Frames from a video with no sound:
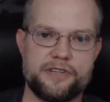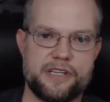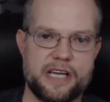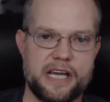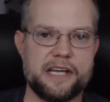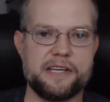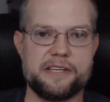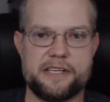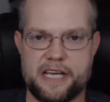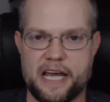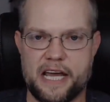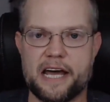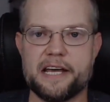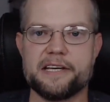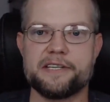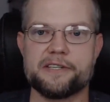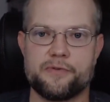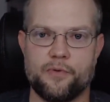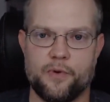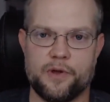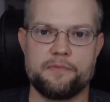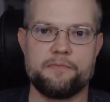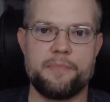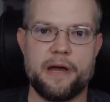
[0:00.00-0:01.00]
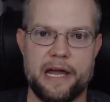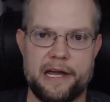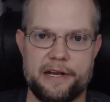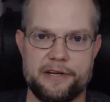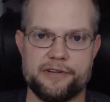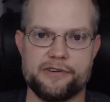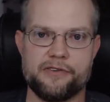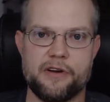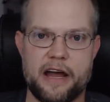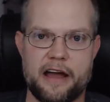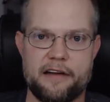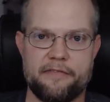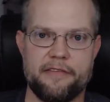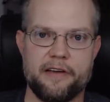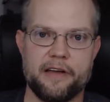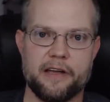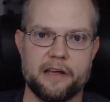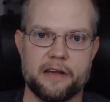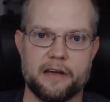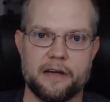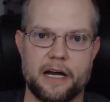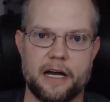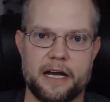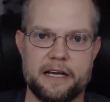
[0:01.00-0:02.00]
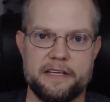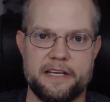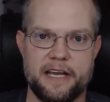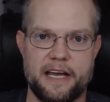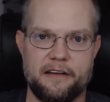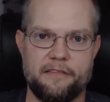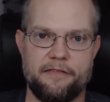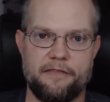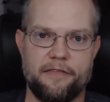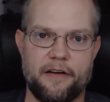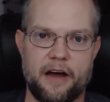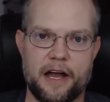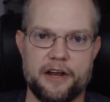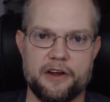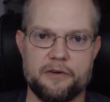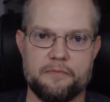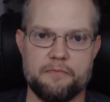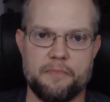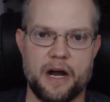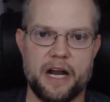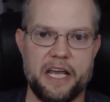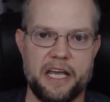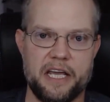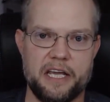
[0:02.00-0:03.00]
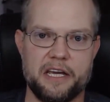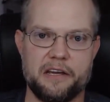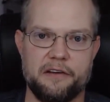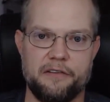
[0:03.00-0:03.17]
saying test with paid traffic, identify your money,